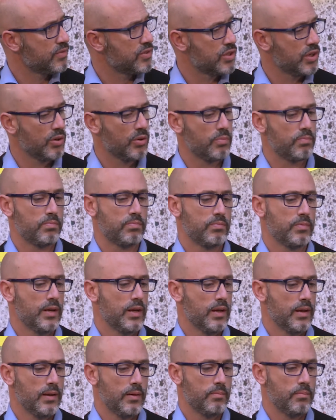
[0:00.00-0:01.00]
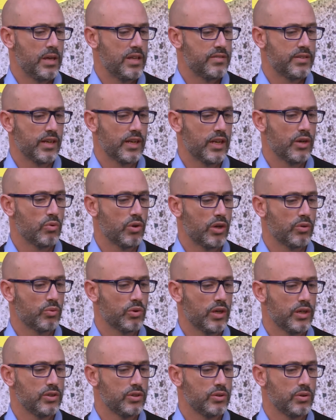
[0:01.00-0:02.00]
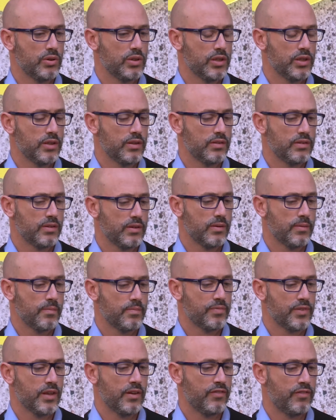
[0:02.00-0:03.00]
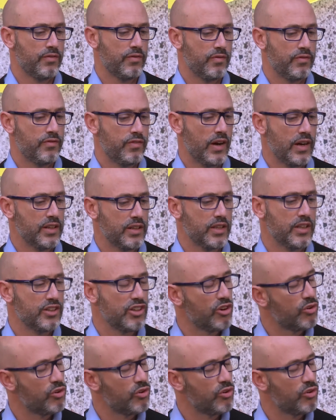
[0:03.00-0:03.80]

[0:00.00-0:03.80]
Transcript: So basically what we are doing is finding